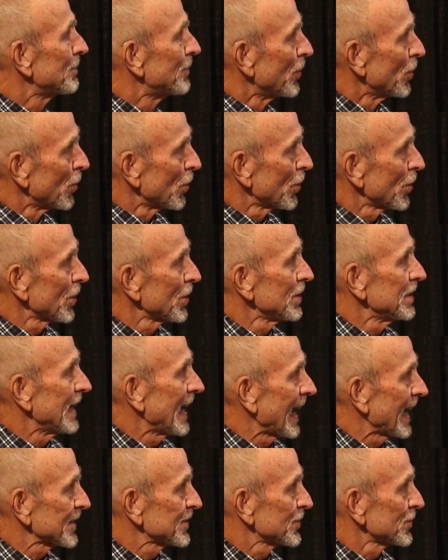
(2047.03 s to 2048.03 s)
poor
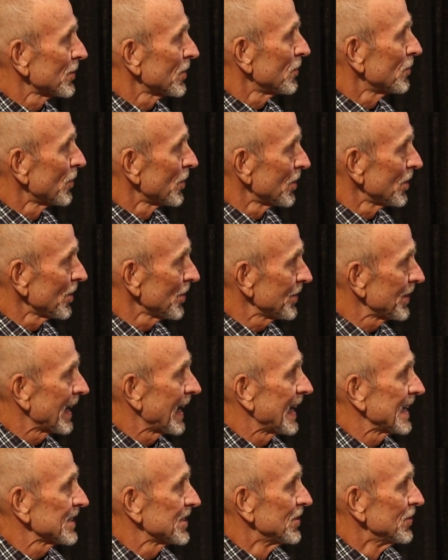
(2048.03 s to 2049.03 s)
natural world
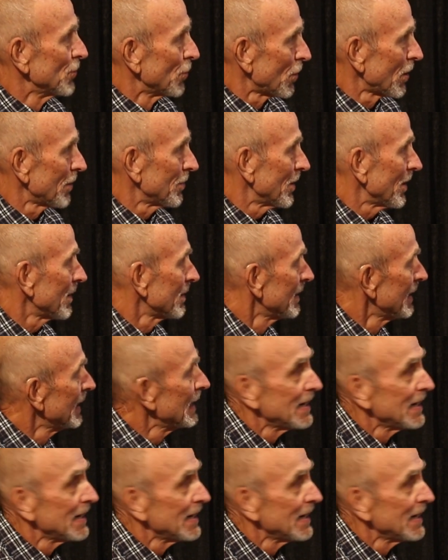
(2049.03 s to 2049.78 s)
as normal.